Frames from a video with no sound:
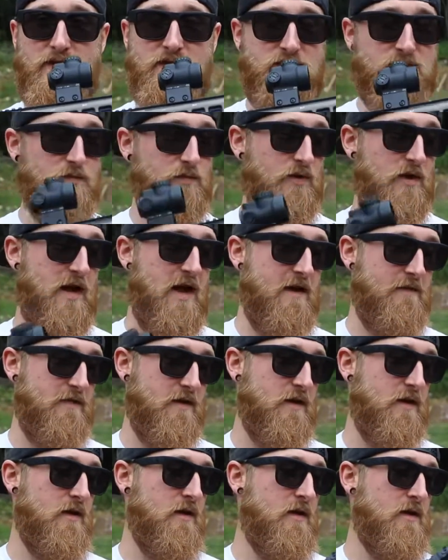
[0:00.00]
be super
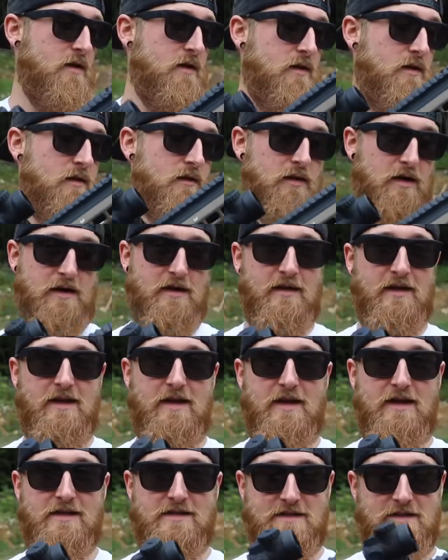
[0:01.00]
heavy.
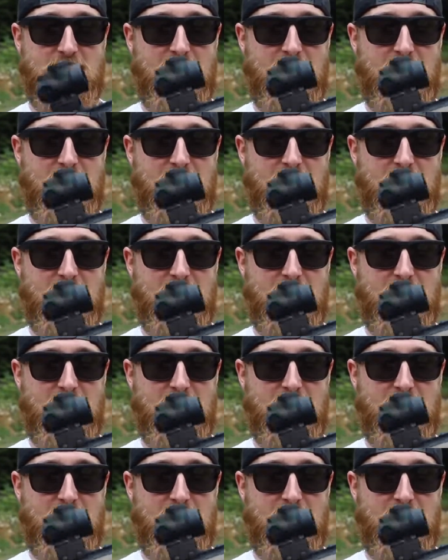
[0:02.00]
Luckily it is